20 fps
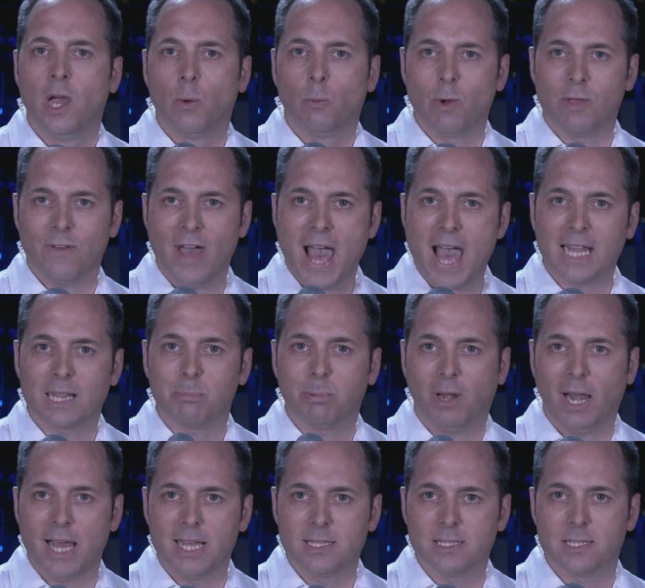We've had
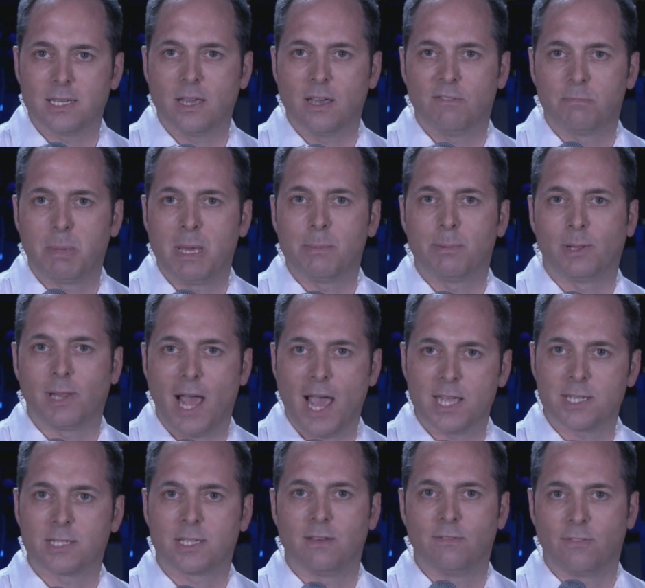plenty of people
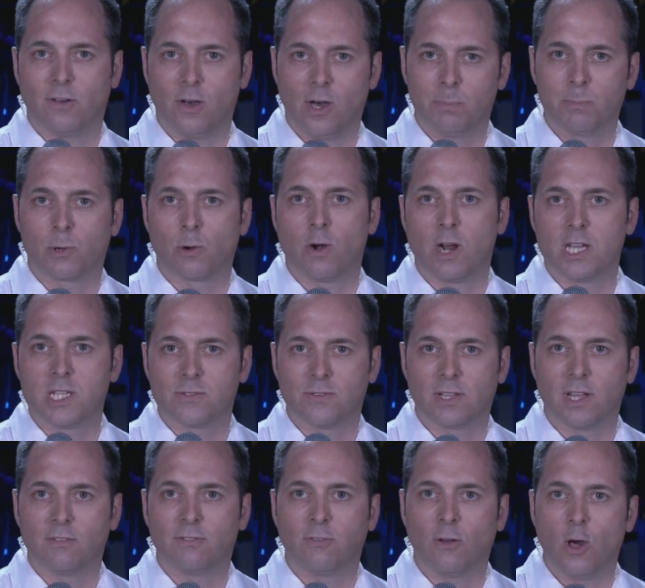asking for upgrades for
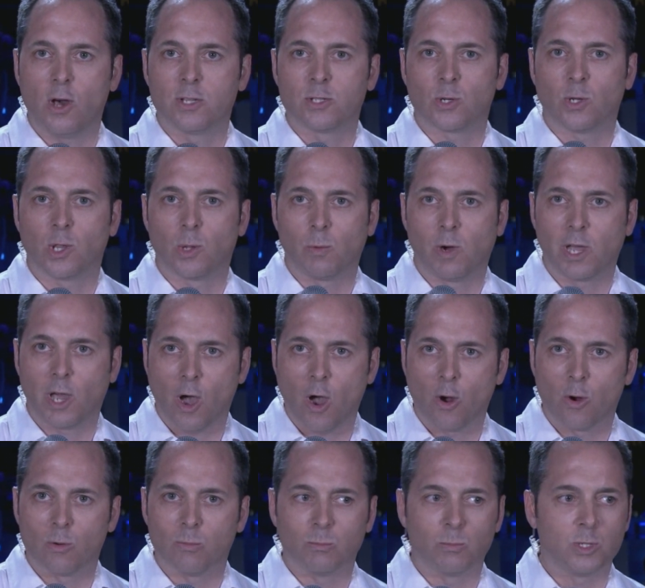their flight on the way
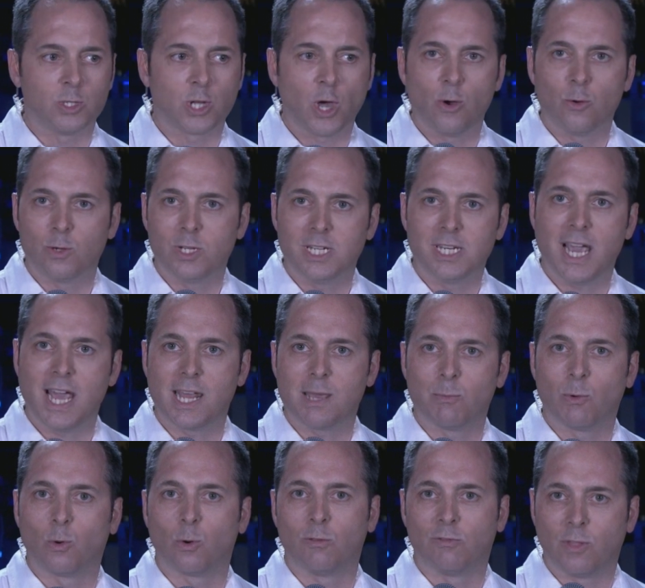home. We don't need any
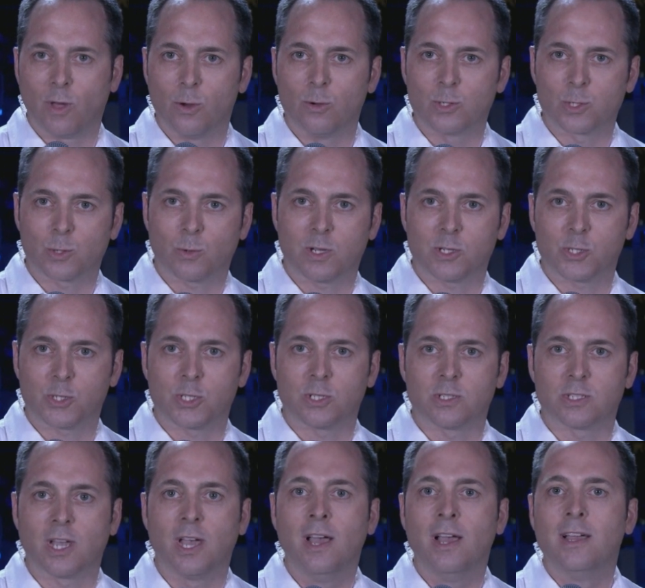more of those
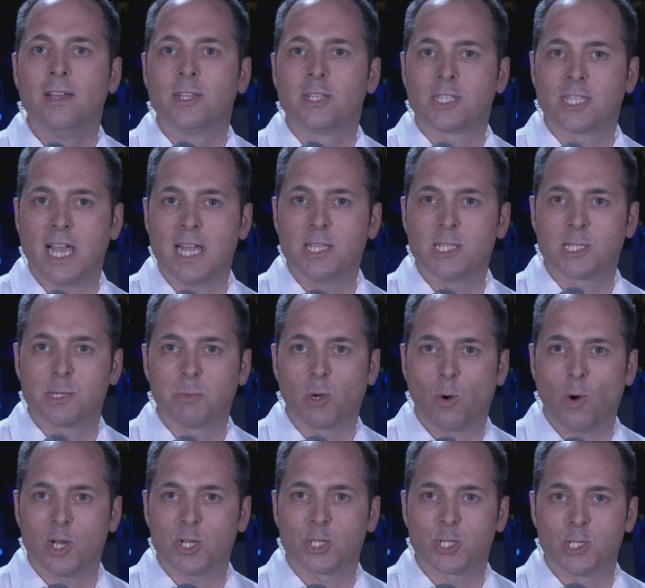questions. Send some
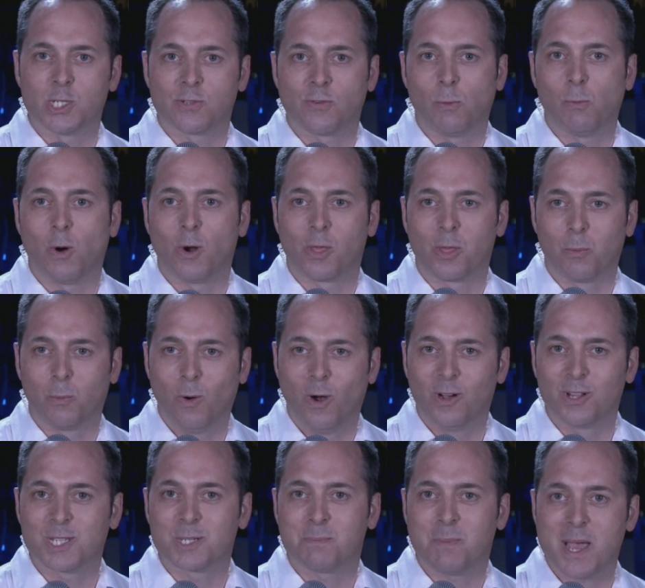questions for one of the
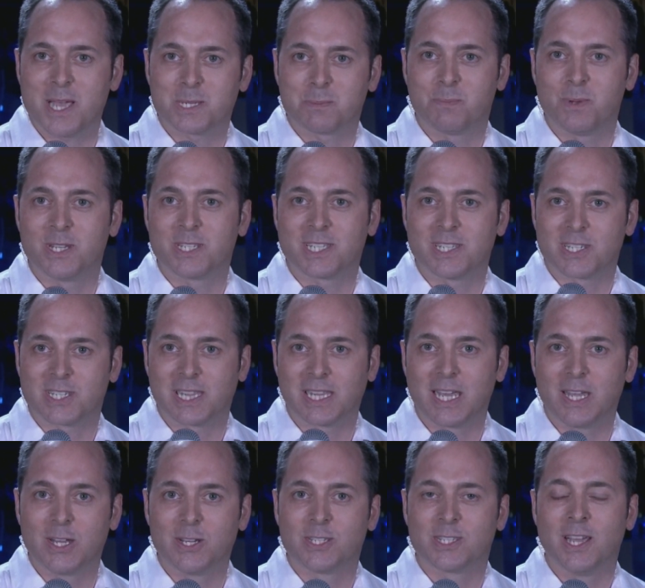world's best business
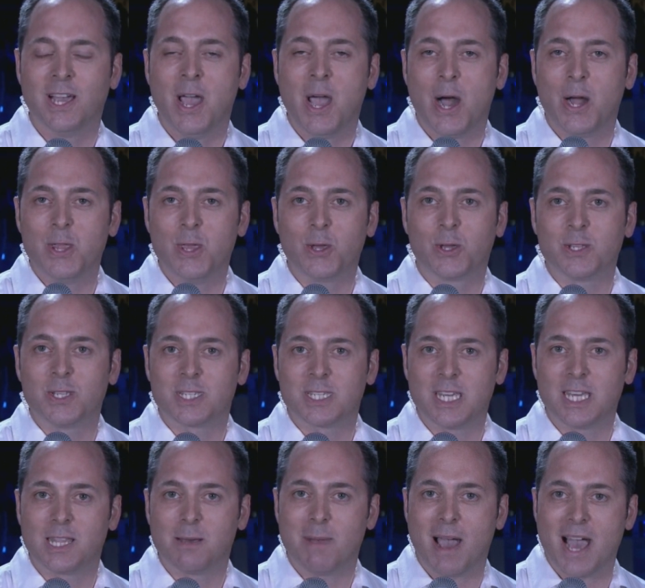leaders, and you can
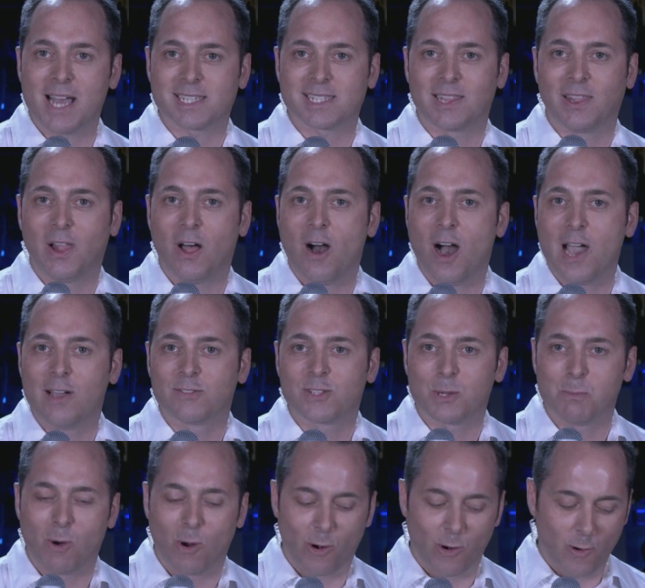see them asked live
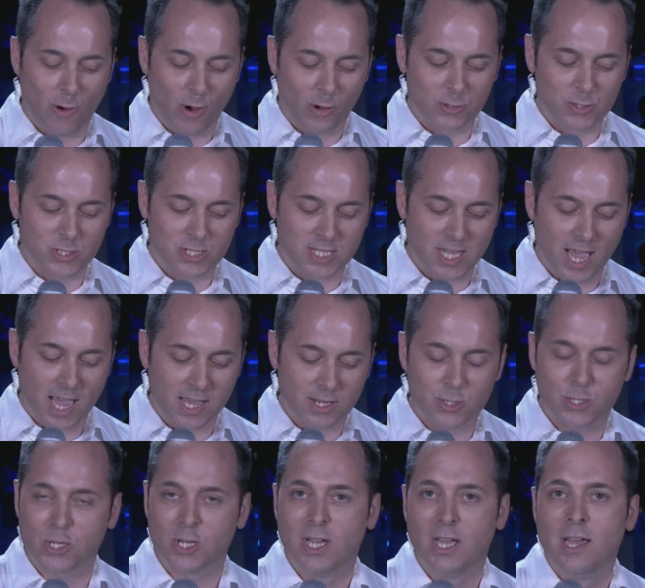tomorrow on the
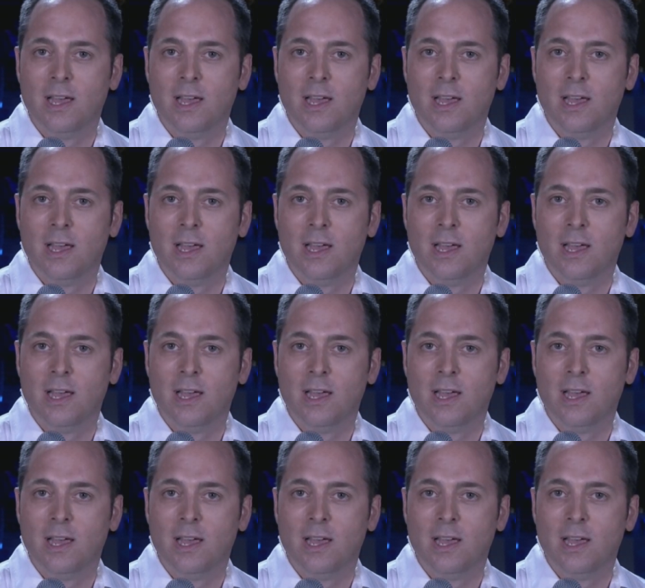stage.